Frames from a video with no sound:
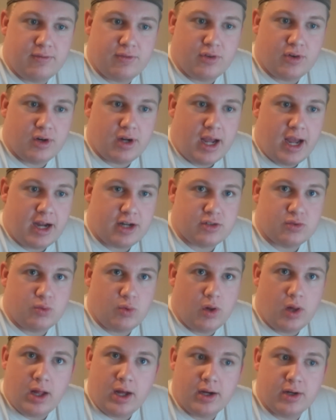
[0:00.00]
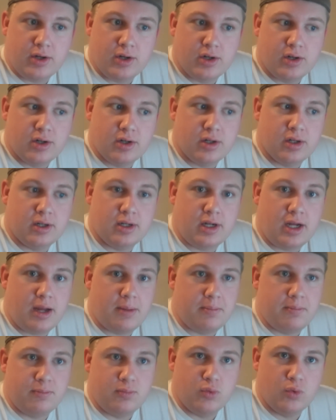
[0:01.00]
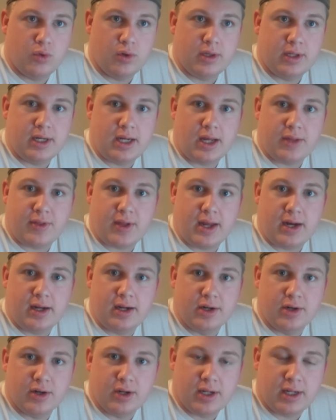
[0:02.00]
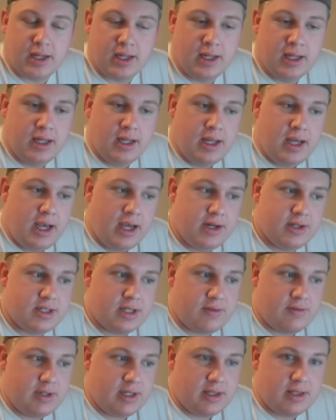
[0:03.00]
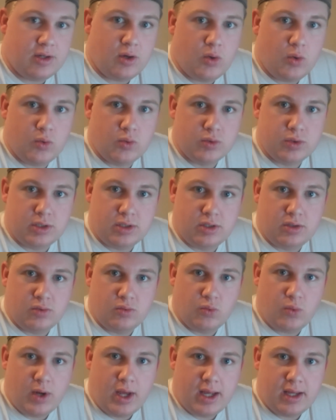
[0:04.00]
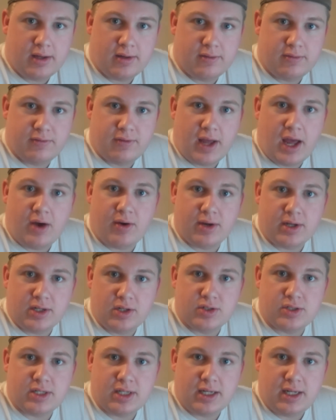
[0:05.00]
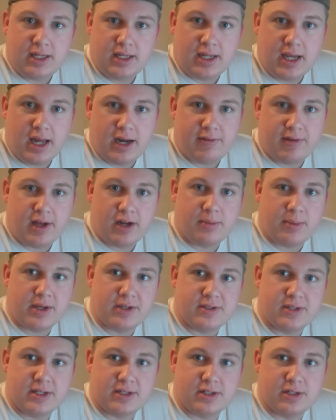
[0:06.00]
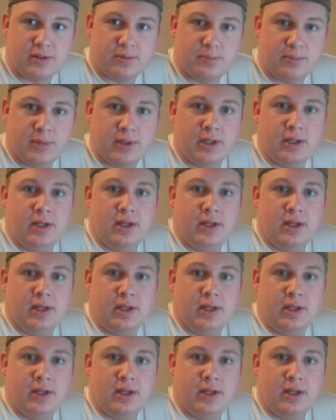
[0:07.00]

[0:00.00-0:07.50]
for actual hunger, I'm really not that hungry. I just have to get the old way of how I used to eat kind of out of my system.